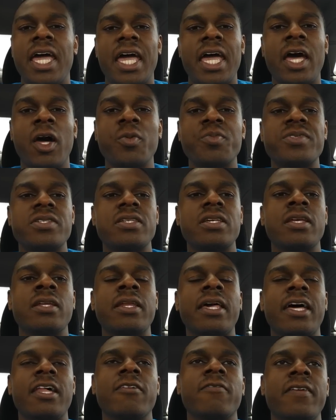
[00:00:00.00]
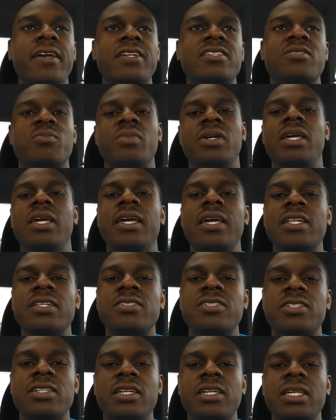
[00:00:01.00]
helps and elevates me
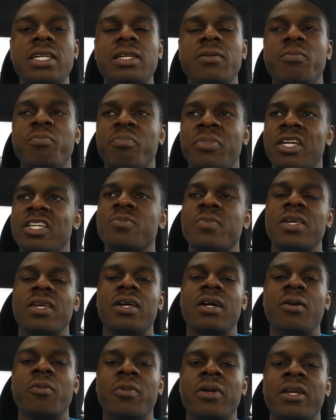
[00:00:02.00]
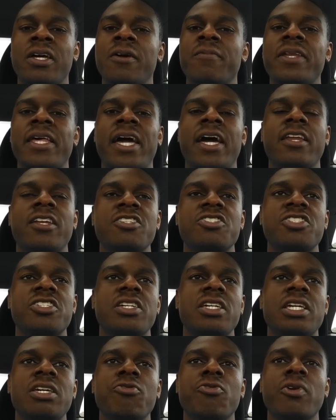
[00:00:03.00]
and she picks me up when I'm down and
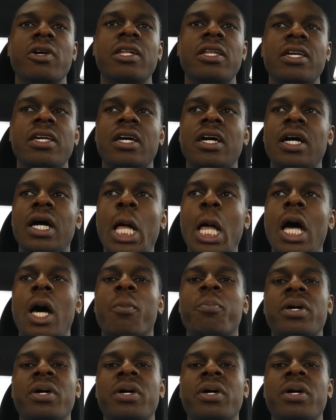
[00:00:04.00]
she really uh,